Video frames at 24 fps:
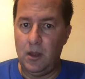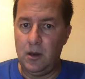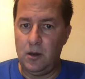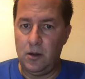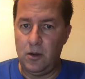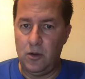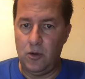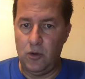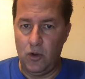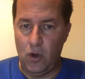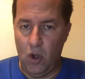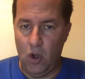
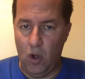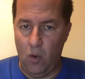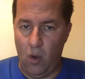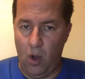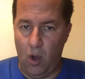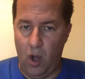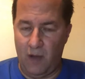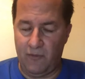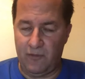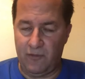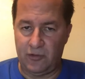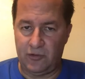No
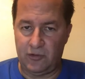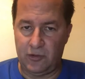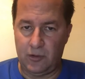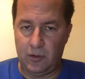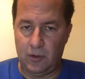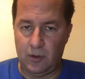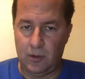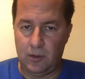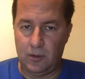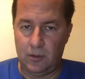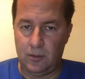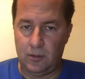
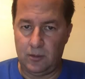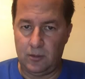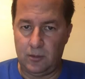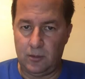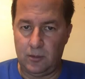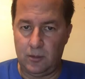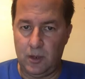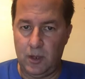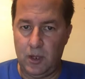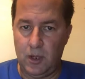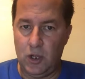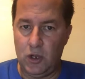officer
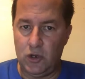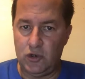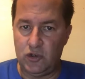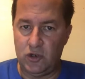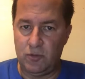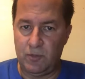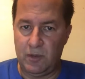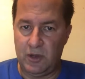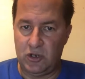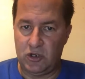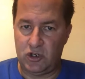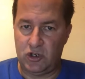should
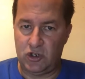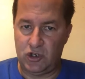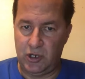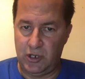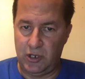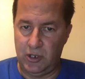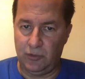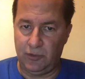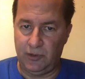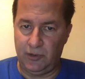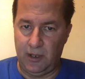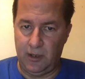be
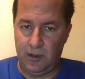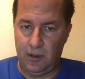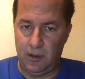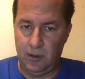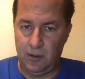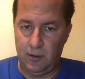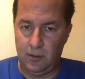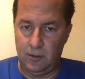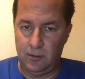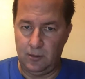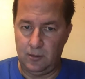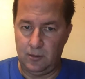shielded
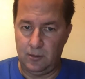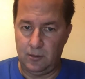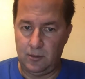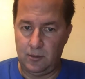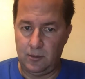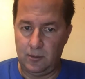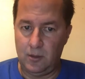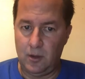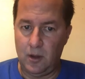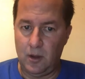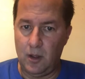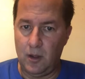
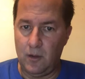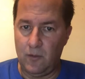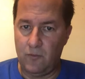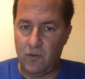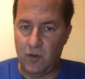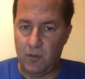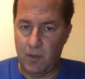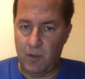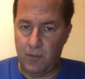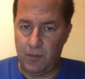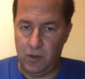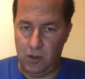
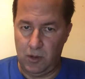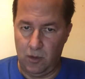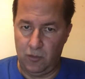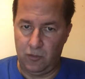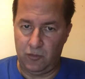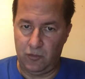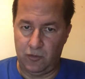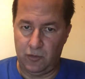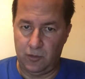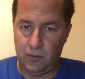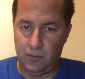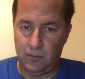from
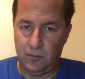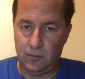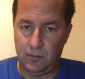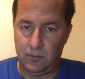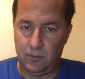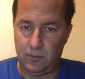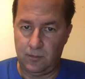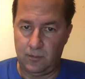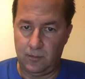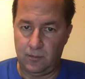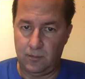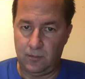abuse
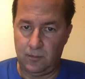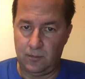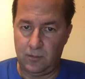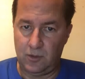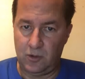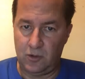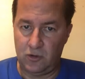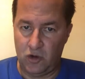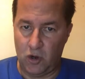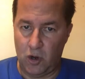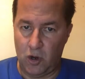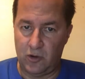
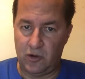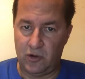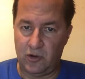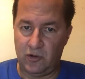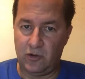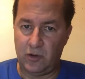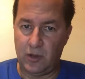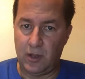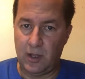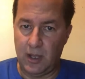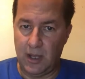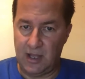
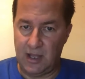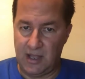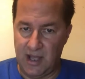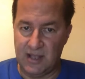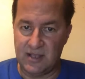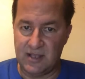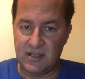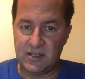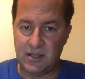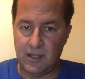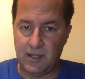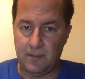charges
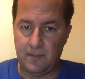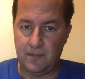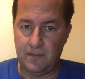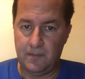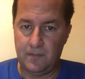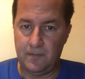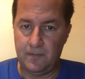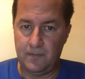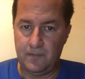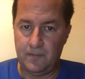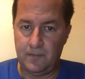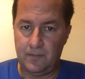against them.
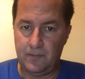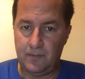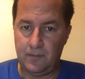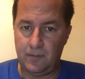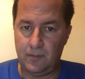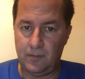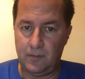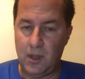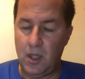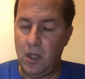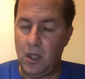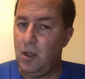
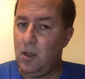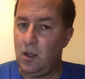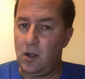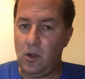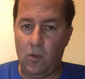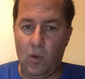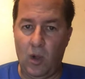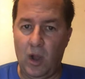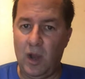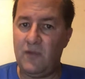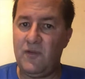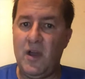
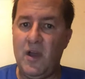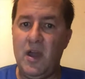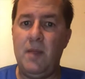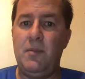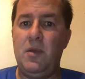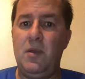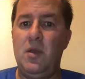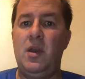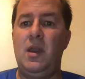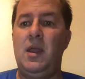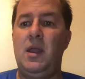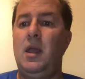Qualified
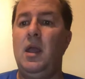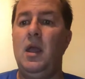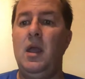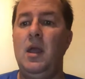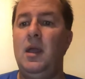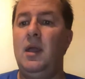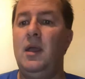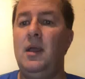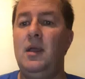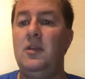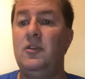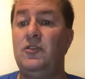immunity
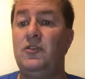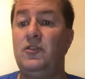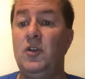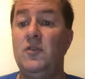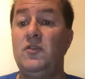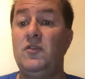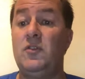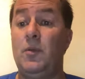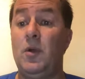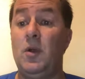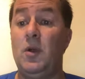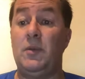
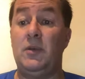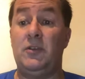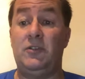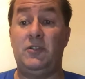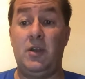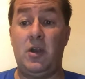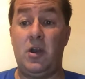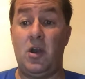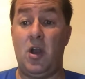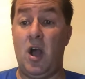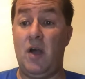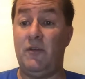serves a purpose.
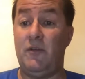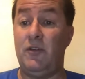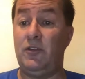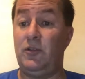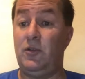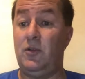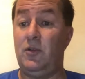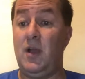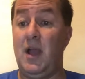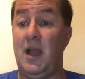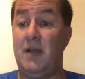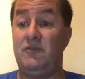Did an
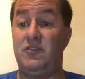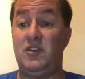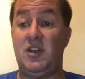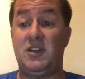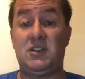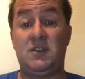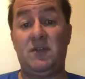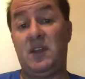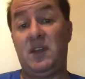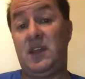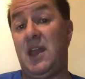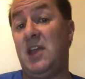officer have
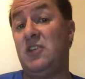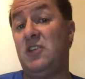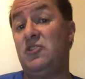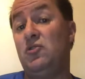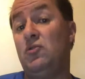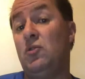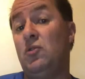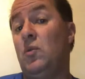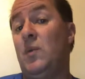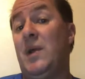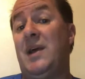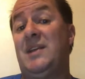justification
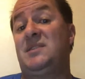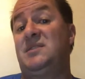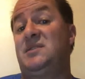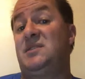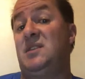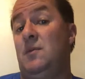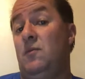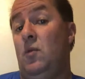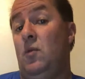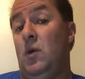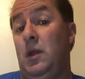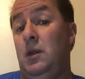to arrest
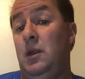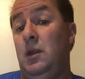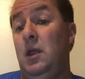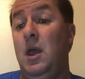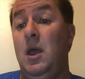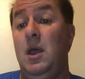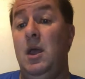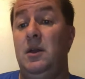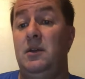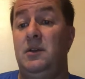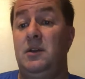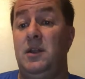someone?
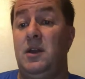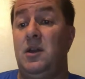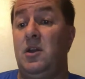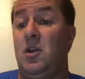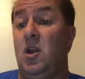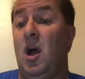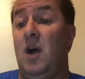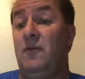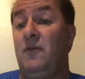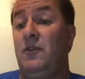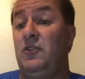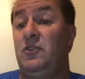Did an
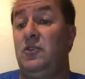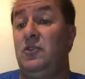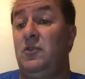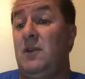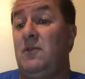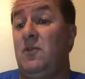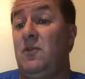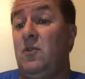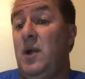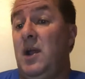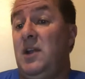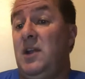officer have
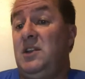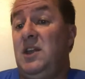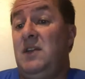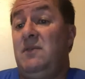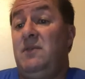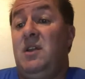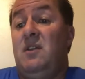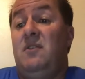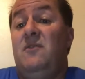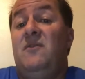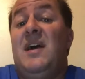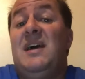a right to even
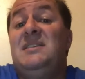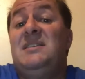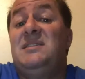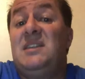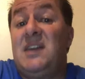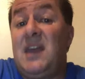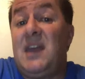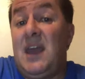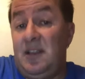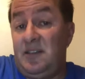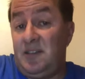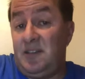
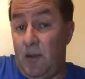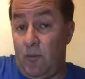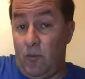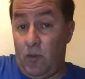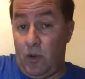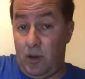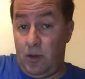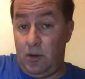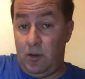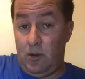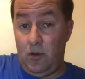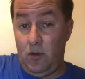investigate
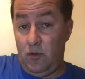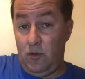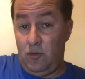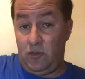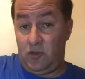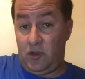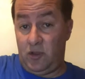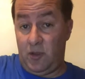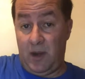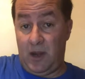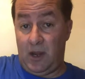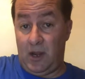someone who's
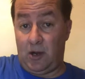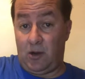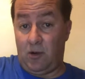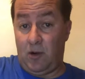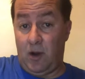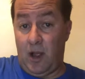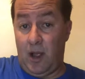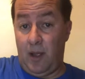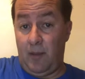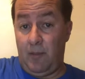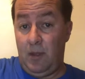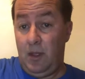committing a
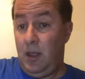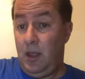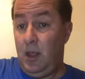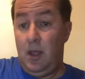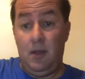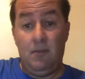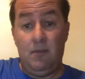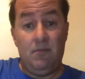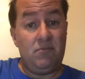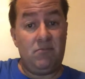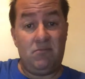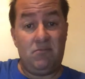crime?
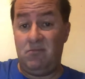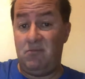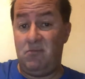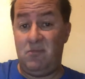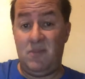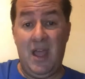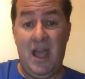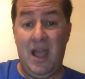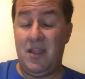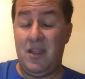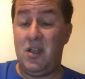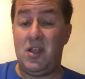
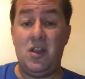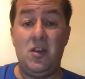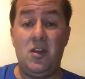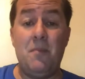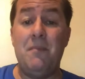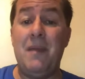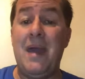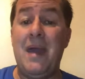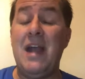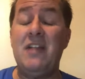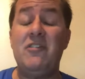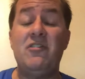Yeah, you can
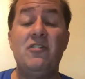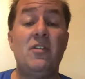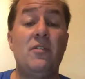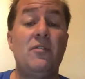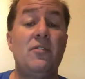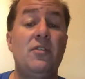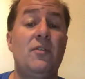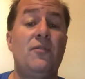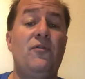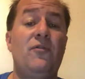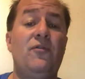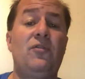imagine
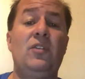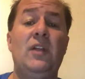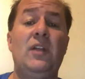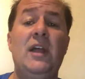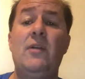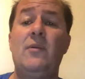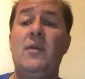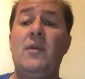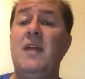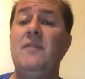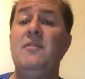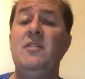the
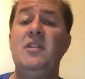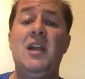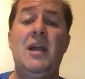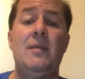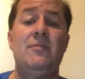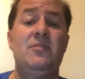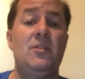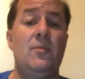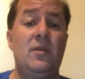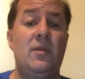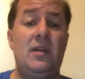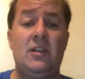flagrant, every time
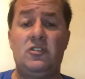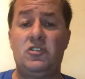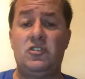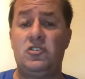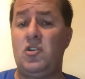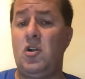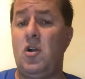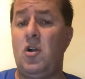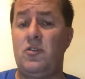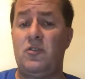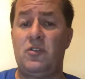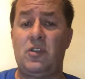someone gets
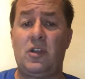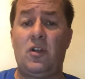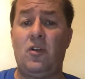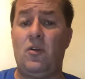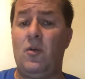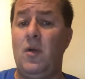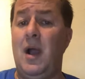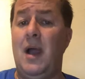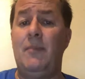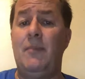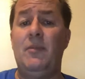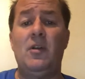charged with a
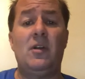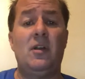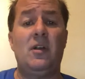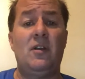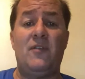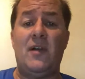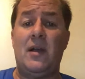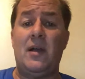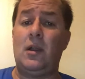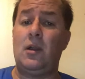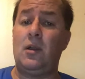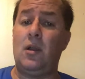crime, they're going to
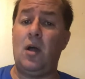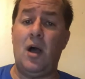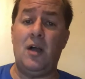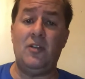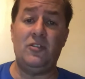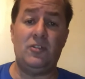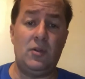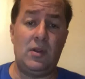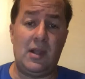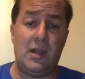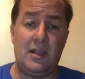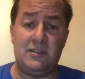file a
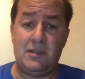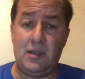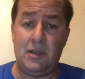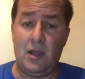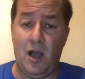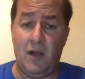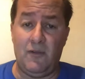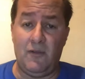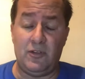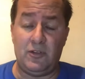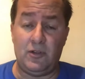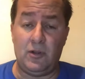lawsuit against the
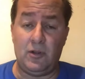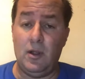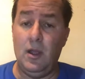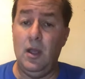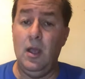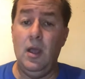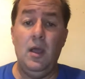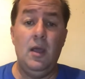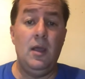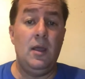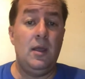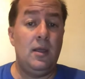officer
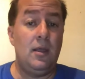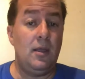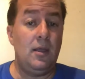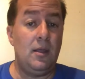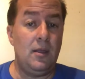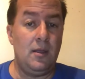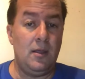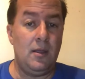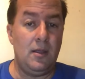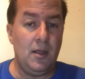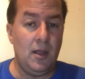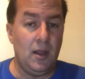
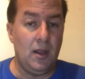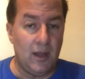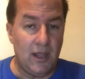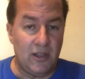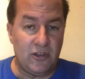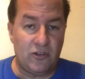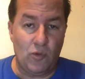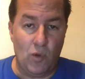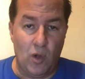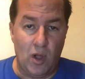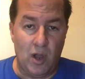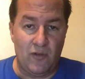unless
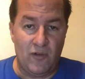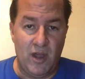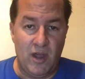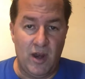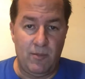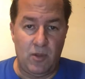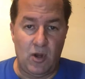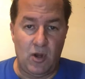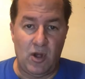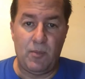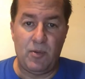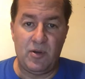qualified
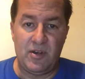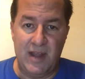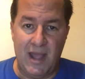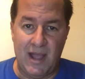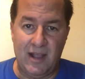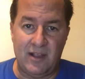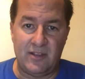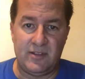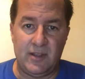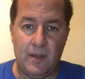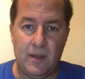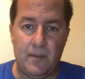immunity
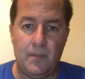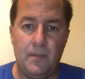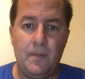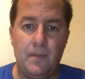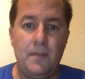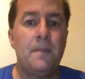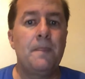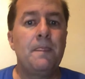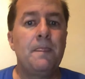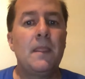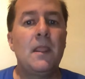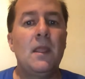protects them.
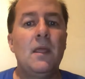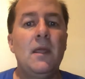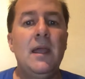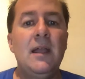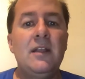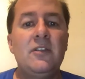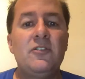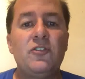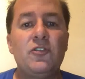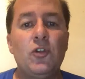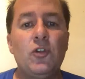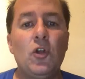
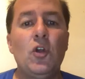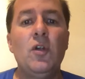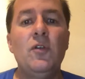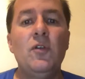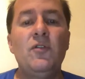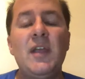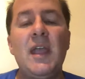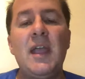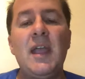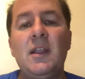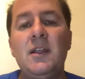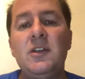It
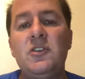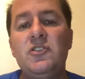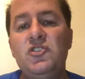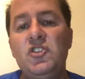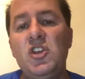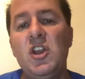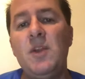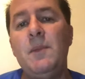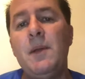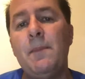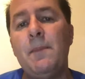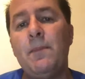serves a
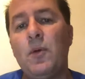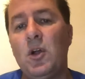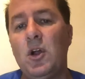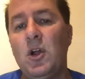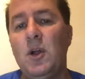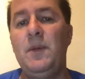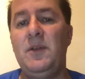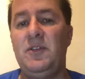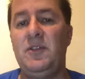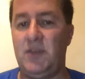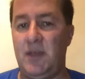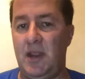legitimate
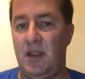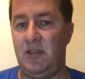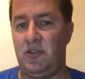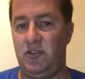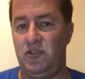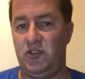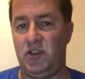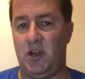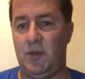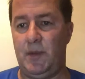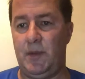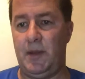purpose, ladies and
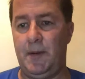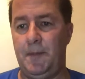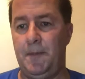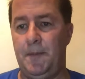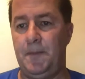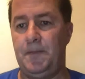gentlemen.